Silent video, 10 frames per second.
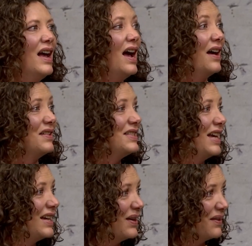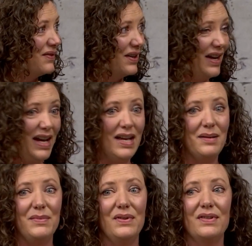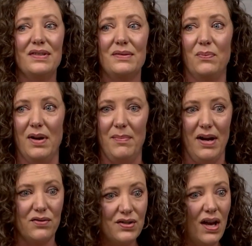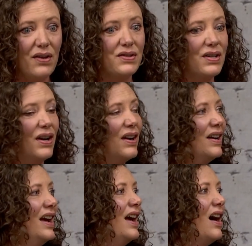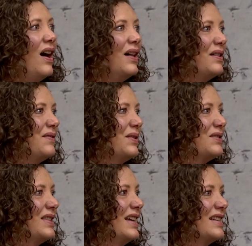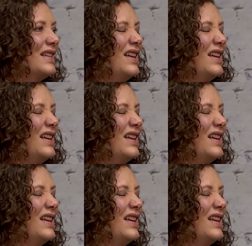how to take care of their animals, what about shelter, all of those things.